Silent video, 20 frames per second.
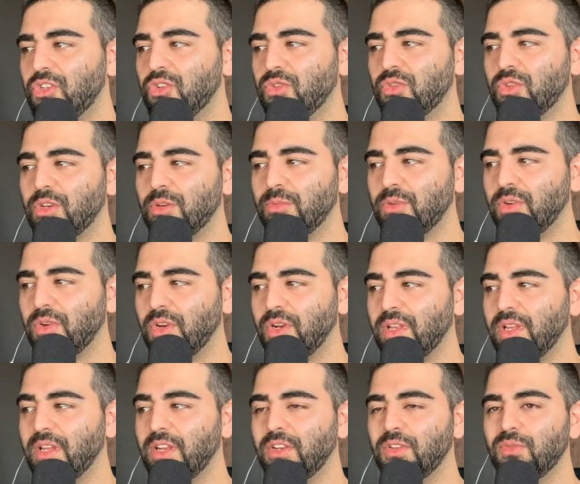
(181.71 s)
truth
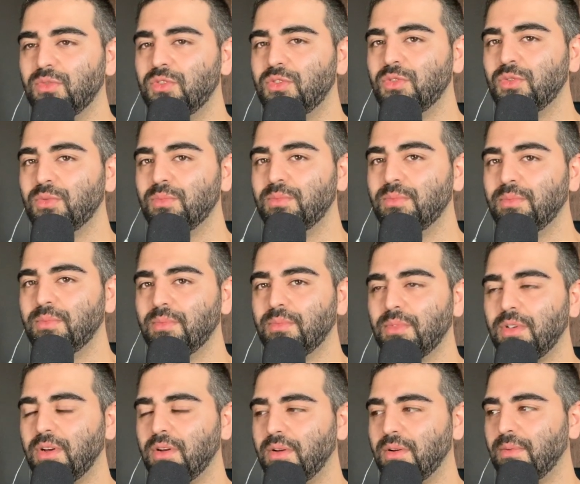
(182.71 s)
community on YouTube.
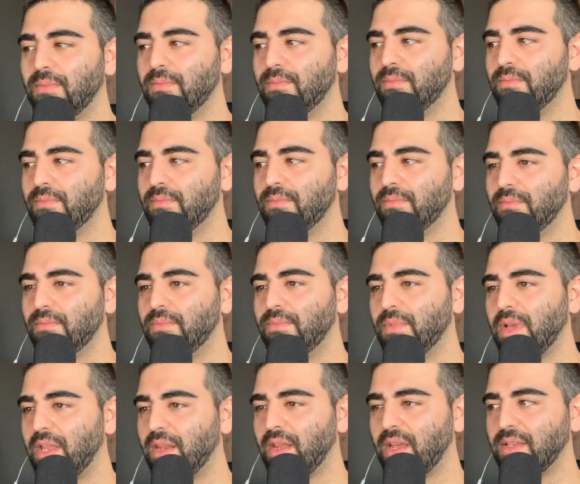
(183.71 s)

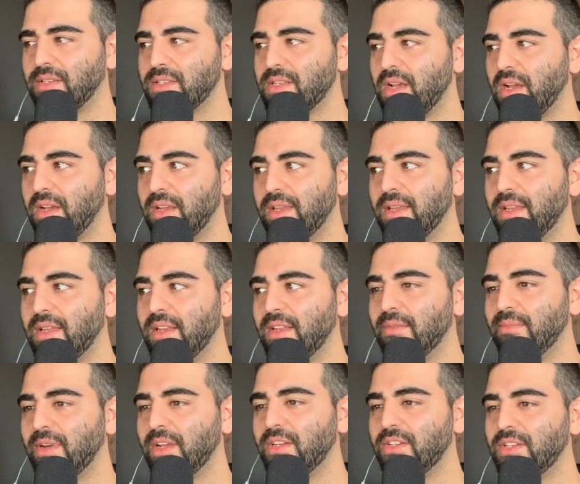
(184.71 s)
And I saw a
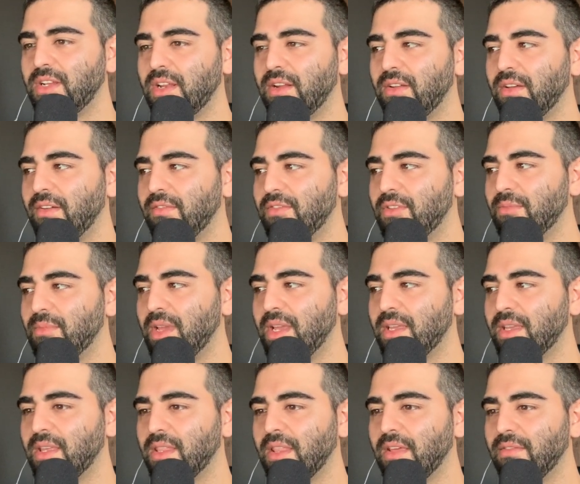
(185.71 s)
hit in my channel after
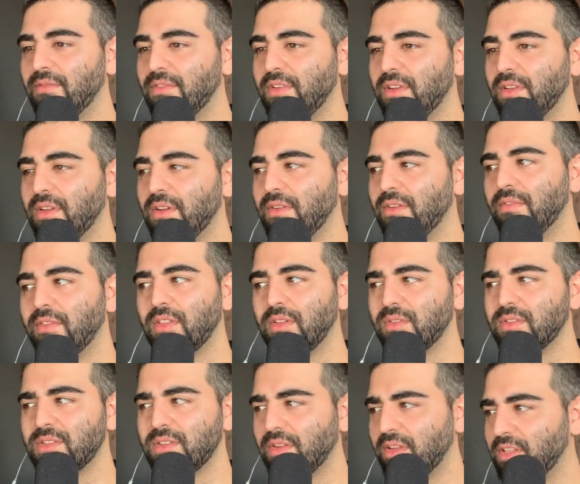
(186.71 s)
making that video, even
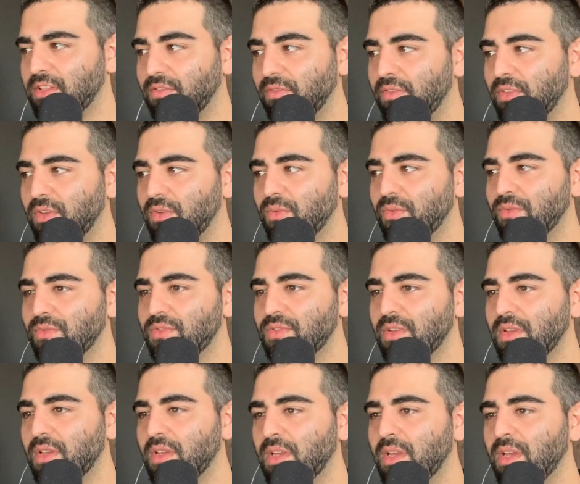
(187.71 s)
though it still gets
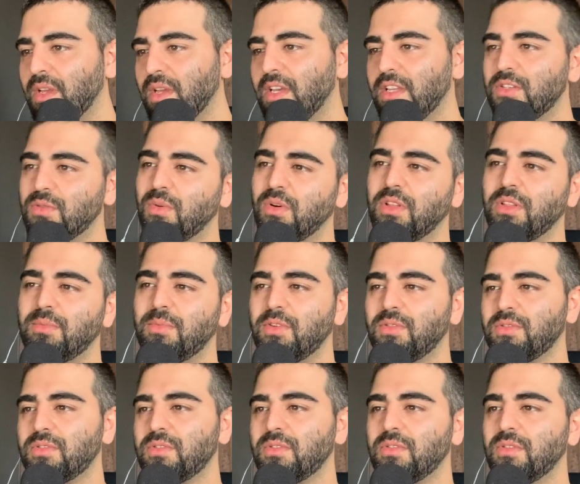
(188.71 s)
views. It's one of the
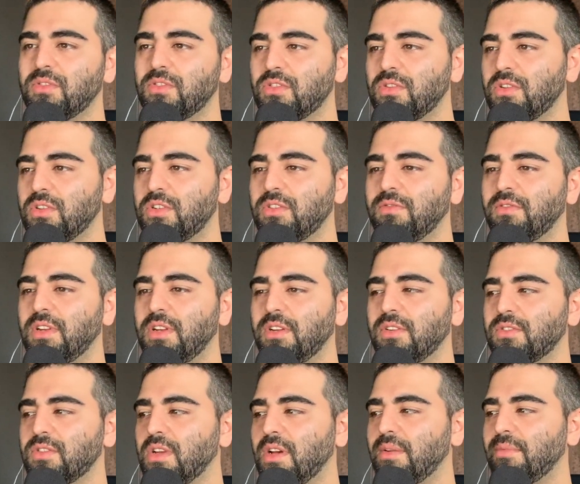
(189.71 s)
most searched
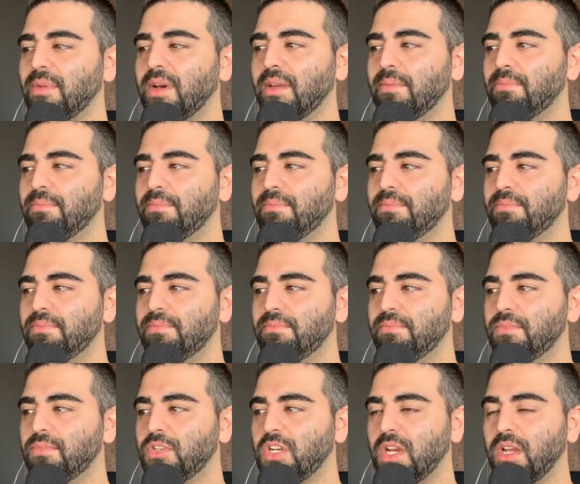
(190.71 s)
videos on my
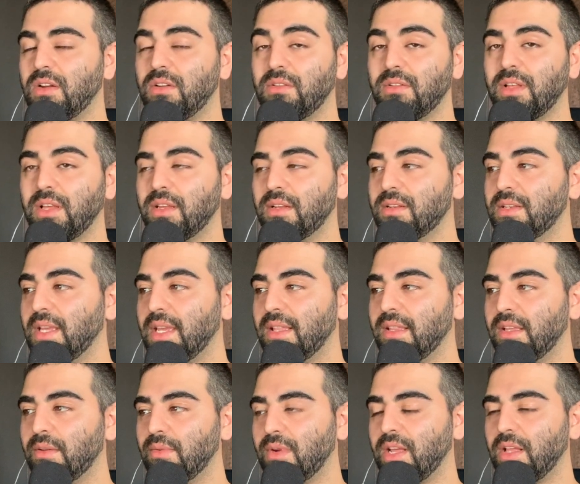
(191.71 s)
channel, like
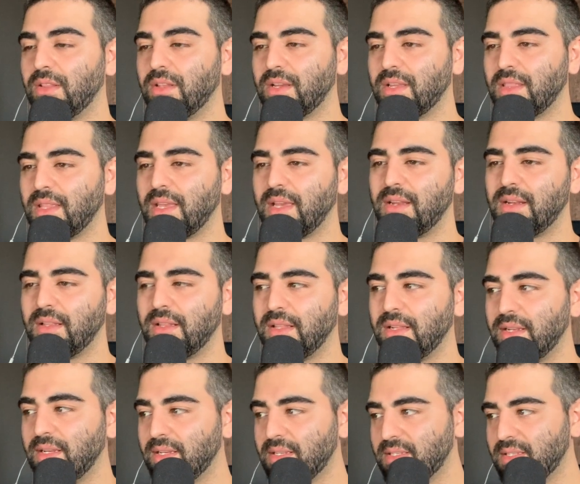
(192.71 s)
daily when I look at the
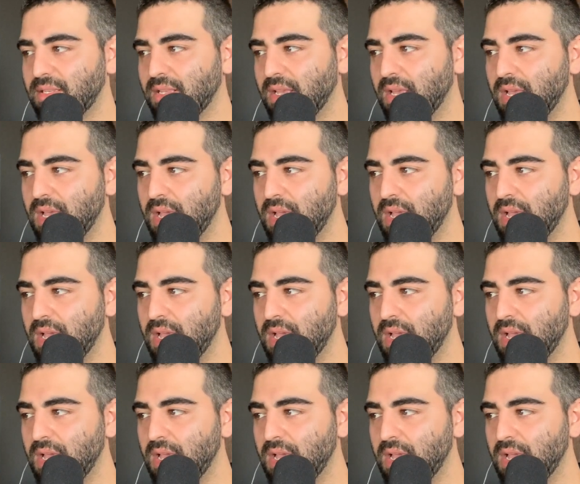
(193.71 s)
analytics.